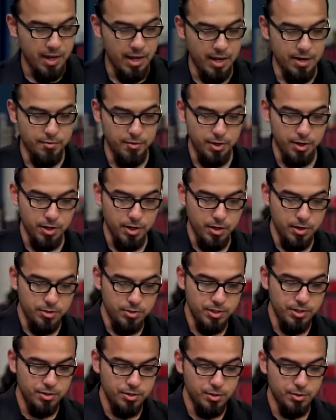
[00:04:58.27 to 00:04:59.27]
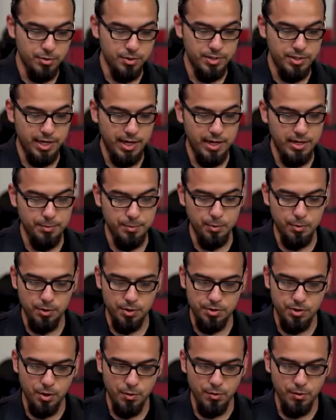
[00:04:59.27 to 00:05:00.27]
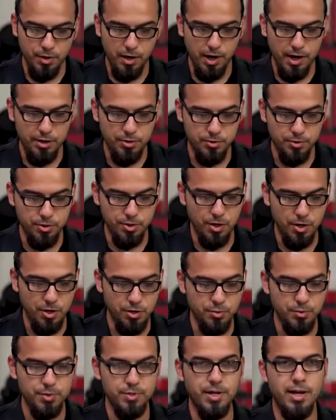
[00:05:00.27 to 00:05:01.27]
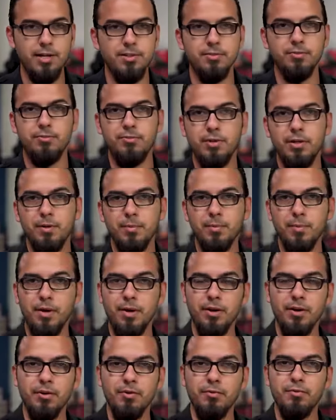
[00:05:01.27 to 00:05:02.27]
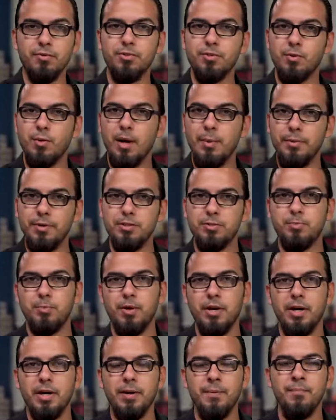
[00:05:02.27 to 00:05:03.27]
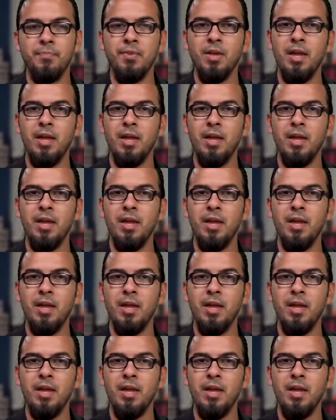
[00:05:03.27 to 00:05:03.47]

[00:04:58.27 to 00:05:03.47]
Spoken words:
And if you're going to use these two in tandem, you want to start with your Hydro Charge, which adds a film of ceramic spray.